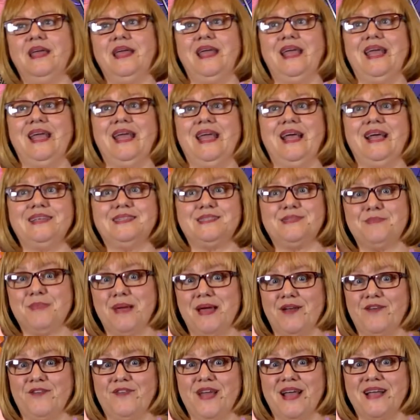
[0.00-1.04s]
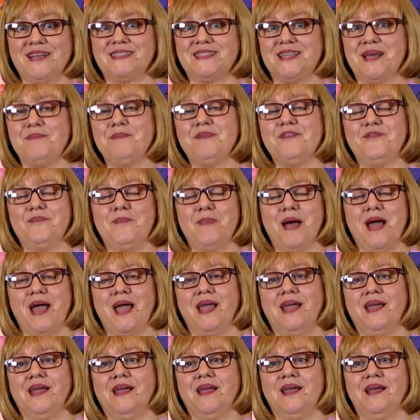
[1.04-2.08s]
As a matter of fact, some of
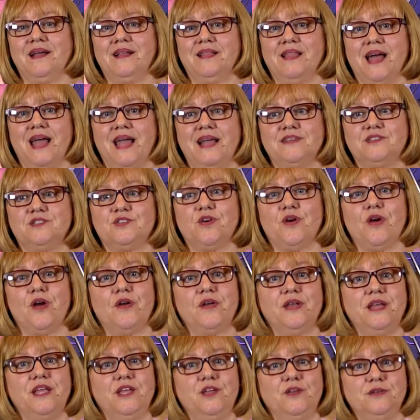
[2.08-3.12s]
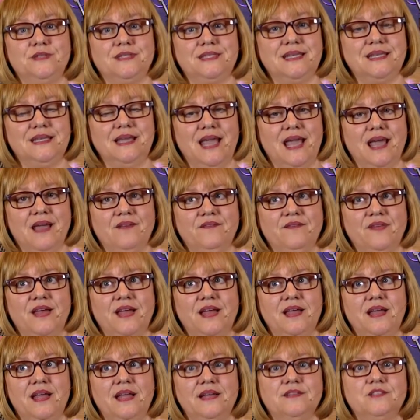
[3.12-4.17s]
my clients are already using
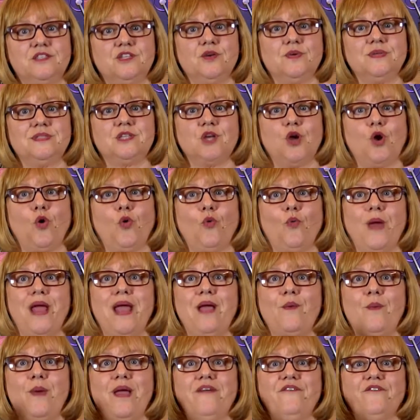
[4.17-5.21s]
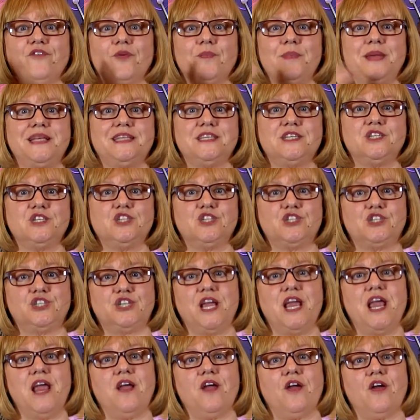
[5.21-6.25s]
Canva, and so it's a great way for me to
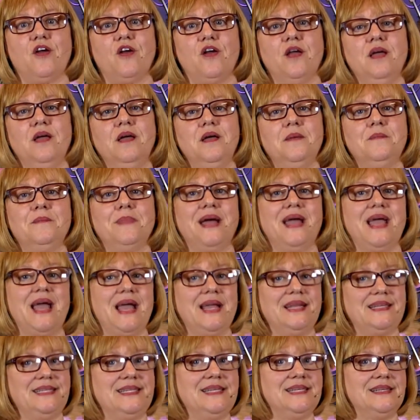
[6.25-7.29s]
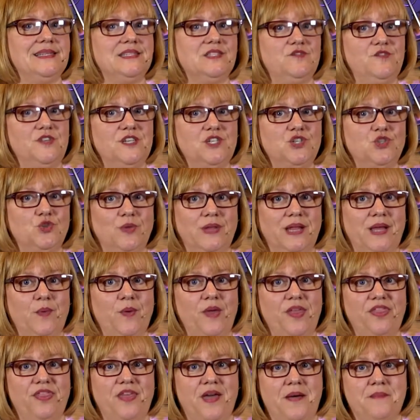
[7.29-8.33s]
share my ideas visually
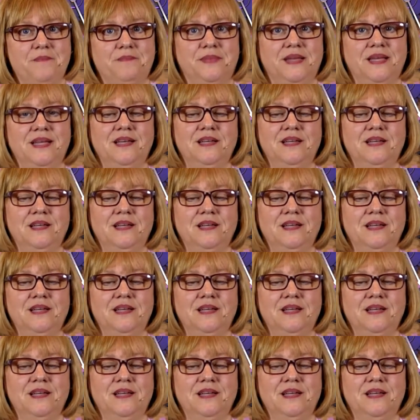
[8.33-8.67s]
with them.